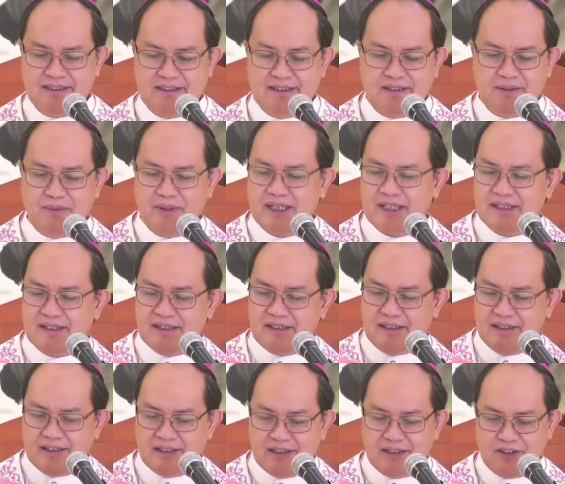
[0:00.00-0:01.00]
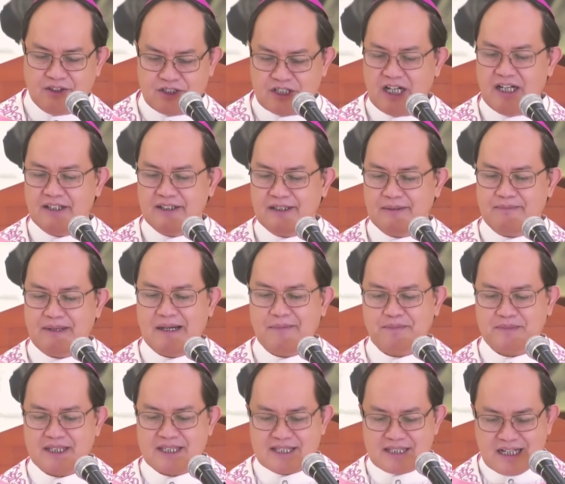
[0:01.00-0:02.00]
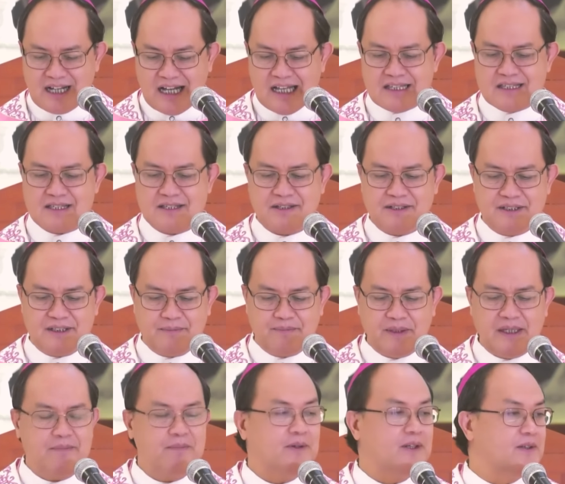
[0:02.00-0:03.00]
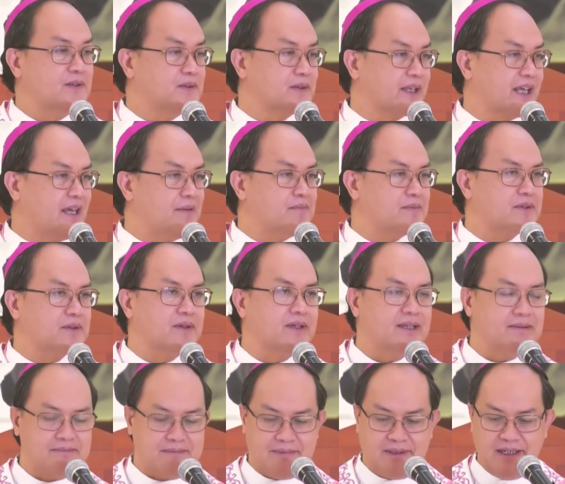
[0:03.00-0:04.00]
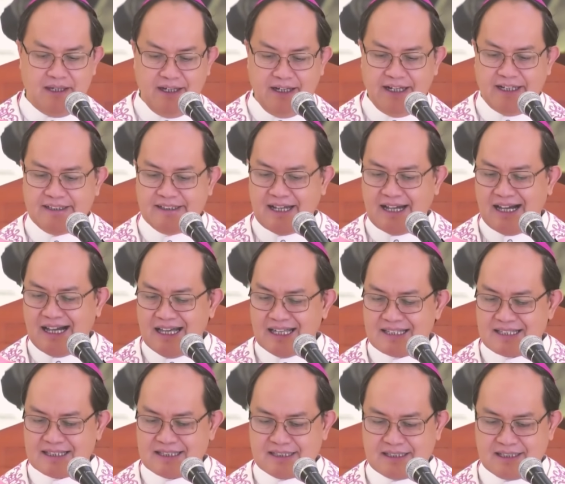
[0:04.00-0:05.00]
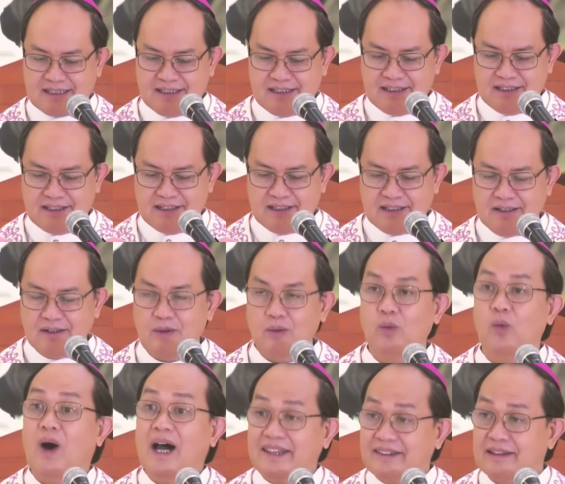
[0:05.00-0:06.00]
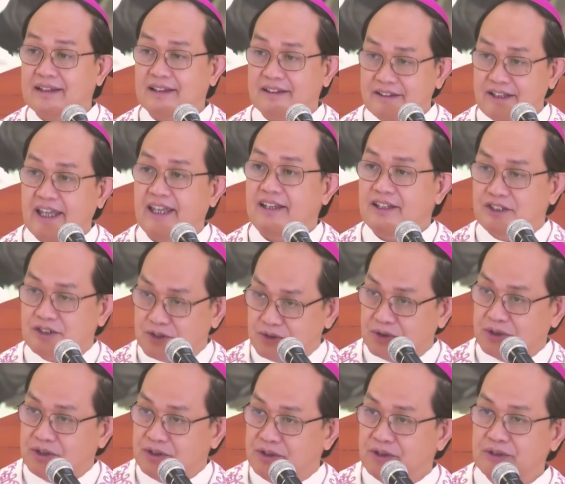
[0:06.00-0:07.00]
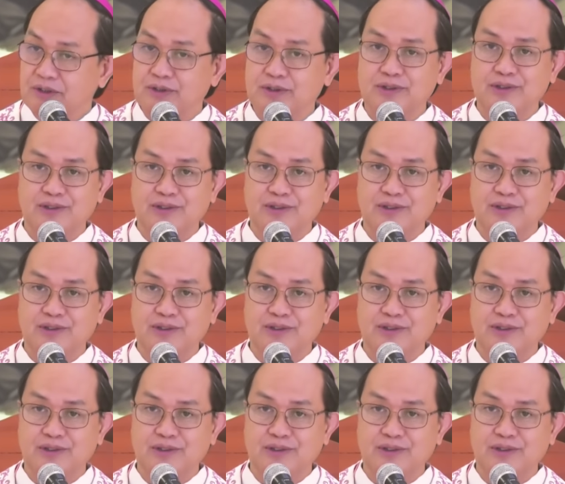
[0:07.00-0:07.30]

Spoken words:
When John the Baptist answered the people who came to him and asked what they should do